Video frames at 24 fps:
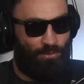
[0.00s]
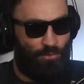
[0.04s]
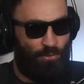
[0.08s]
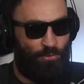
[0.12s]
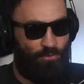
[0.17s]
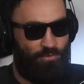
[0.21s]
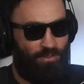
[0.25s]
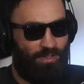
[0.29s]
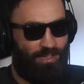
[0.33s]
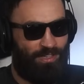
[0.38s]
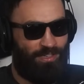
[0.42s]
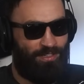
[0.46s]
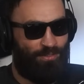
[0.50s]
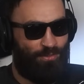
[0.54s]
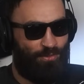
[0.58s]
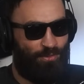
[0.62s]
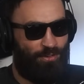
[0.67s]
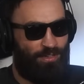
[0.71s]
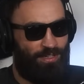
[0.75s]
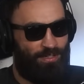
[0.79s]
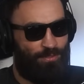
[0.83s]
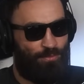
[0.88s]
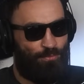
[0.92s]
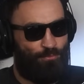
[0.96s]
don't really do
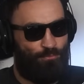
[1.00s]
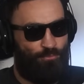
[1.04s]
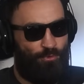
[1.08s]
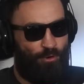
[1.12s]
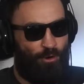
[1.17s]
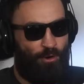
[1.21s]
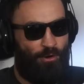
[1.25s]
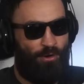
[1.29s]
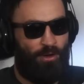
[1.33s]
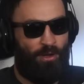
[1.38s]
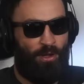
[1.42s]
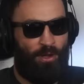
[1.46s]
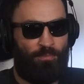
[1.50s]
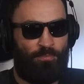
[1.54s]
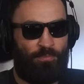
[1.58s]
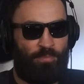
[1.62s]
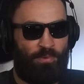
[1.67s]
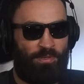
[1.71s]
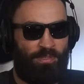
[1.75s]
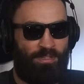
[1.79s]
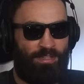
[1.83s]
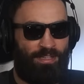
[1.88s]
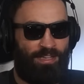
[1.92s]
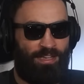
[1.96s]
is rock up
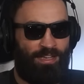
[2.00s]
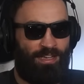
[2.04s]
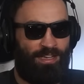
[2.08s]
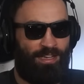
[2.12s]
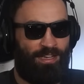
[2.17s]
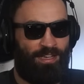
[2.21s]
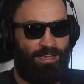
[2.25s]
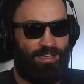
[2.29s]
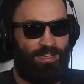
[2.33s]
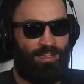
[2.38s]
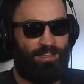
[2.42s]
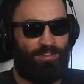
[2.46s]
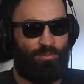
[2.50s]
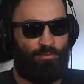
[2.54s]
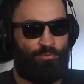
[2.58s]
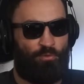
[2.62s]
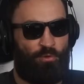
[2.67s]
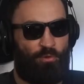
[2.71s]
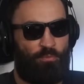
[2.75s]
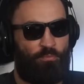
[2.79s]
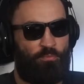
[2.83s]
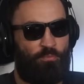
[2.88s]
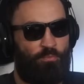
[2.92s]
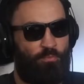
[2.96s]
to the
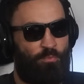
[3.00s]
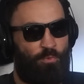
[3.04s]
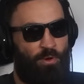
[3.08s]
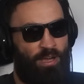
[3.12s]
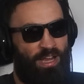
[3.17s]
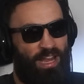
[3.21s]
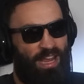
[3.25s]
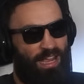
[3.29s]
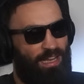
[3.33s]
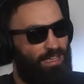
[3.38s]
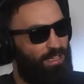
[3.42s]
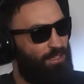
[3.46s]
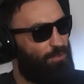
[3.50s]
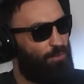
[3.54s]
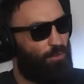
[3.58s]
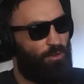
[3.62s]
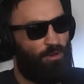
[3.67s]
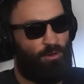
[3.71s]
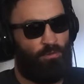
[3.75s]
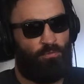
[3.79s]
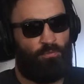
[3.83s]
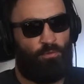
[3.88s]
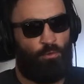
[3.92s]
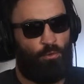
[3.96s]
room with any
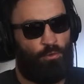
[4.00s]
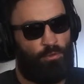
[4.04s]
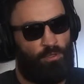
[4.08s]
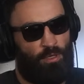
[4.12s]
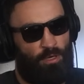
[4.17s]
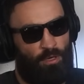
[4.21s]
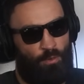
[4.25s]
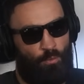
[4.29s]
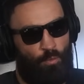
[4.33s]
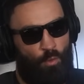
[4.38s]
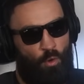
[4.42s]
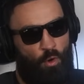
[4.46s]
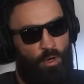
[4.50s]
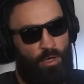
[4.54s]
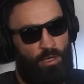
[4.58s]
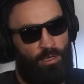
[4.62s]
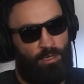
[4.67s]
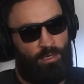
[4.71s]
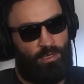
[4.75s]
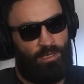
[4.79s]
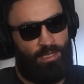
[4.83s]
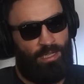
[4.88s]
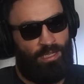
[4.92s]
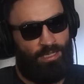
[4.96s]
sort of food or water
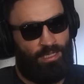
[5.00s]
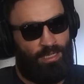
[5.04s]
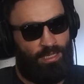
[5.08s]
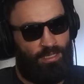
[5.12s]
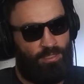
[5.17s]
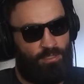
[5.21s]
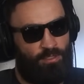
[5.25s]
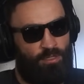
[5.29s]
or any that kind of